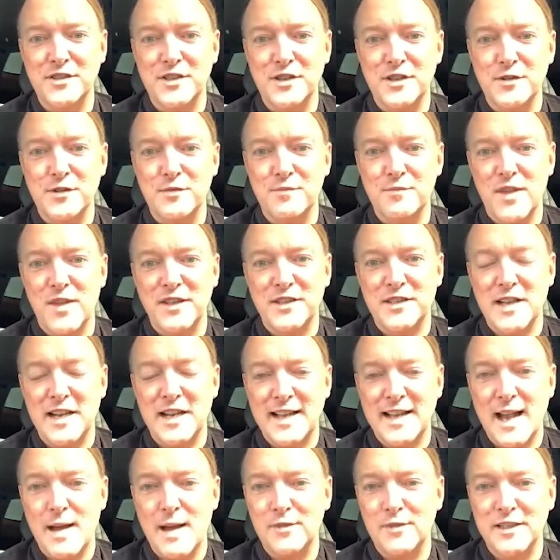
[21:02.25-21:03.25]
So
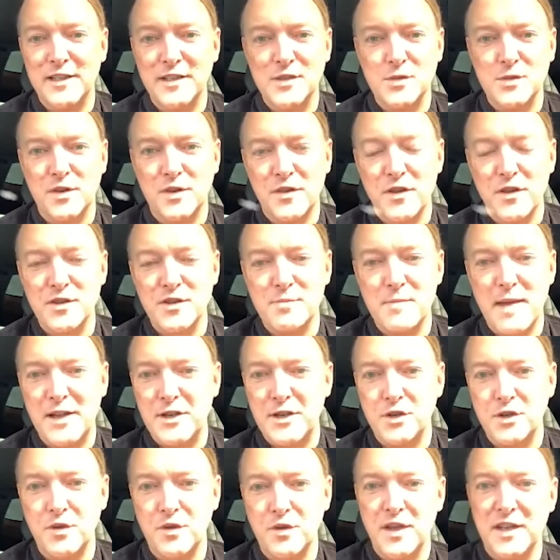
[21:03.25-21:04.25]
internet gambling is one of those
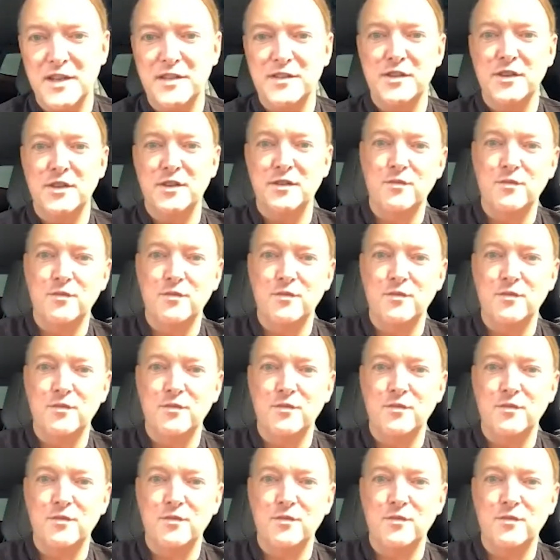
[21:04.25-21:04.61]
magical things